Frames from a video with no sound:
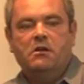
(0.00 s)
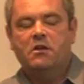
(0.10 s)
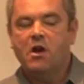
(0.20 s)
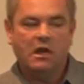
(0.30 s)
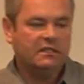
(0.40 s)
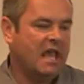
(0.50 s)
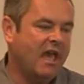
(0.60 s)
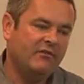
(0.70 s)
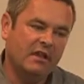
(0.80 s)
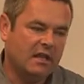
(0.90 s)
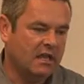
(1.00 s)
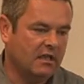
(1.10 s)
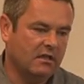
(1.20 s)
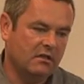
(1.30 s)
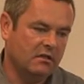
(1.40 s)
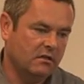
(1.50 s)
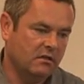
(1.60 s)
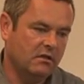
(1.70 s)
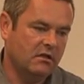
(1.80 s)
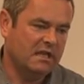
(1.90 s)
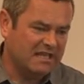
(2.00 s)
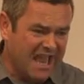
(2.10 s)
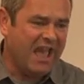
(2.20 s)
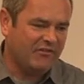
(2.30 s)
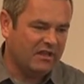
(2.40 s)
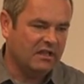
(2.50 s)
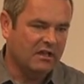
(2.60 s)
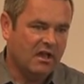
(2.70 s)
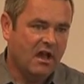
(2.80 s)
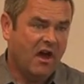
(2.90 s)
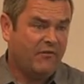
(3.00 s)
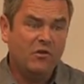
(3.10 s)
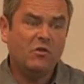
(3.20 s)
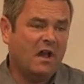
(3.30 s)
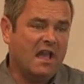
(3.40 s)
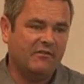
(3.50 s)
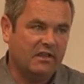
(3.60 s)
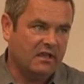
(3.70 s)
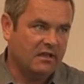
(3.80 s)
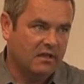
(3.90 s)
God, it's heavy, isn't it? Isn't it heavy? I feel quite heavy.